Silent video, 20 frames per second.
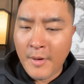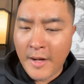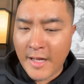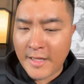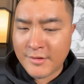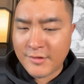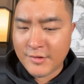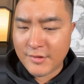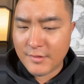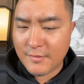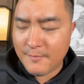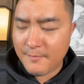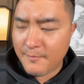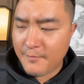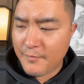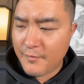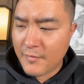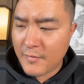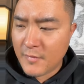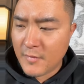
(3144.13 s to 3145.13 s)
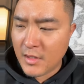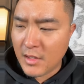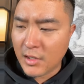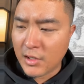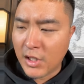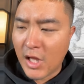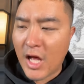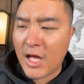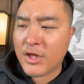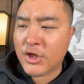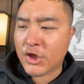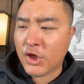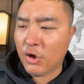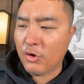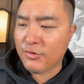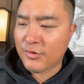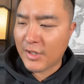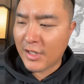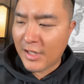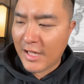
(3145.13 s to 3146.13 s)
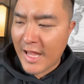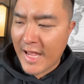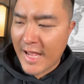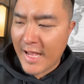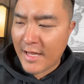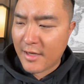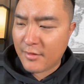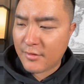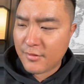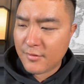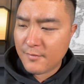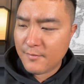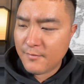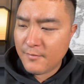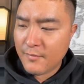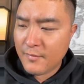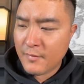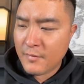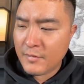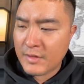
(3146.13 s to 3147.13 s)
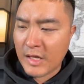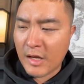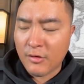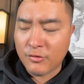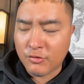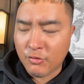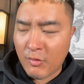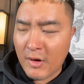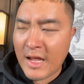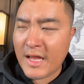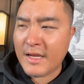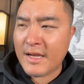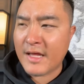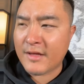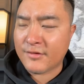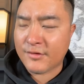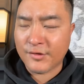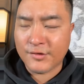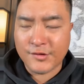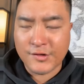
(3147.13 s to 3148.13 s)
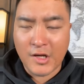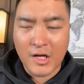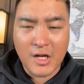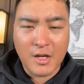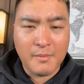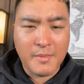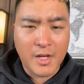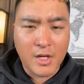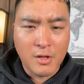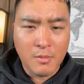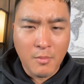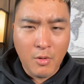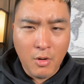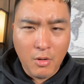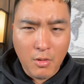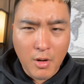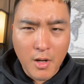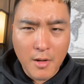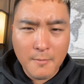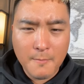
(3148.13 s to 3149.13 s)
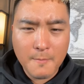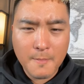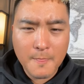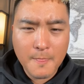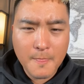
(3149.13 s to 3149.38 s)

But Lot chose the land that was right next to Sodom and Gomorrah.